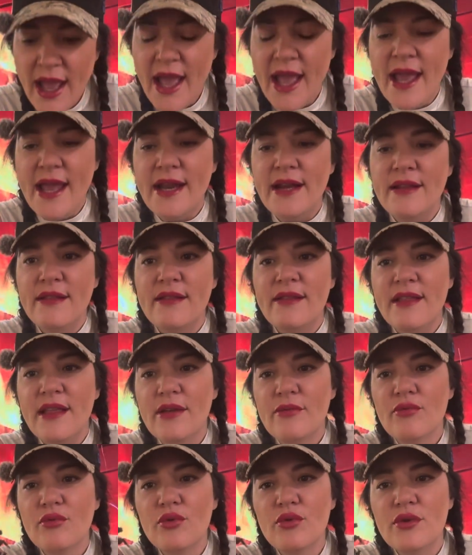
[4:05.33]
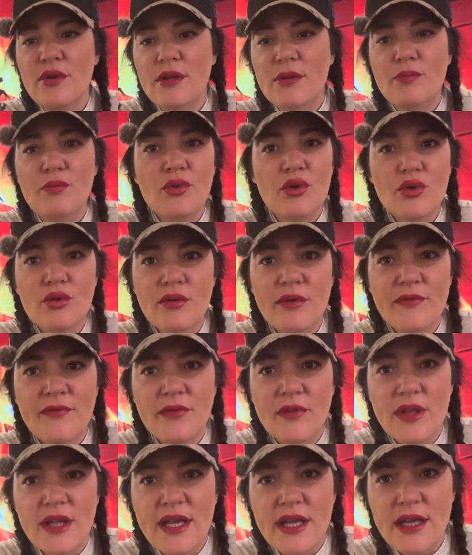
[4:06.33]
And they rooted
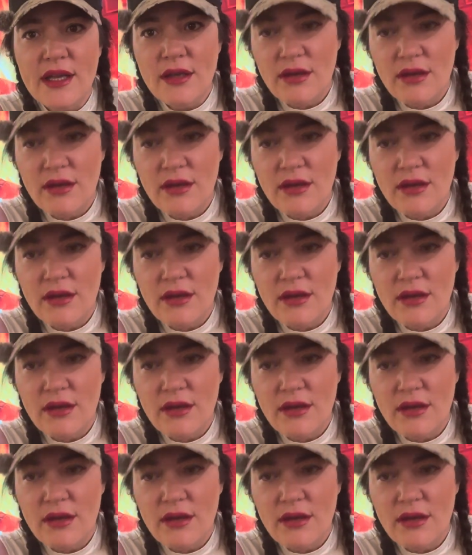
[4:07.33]
beautifully.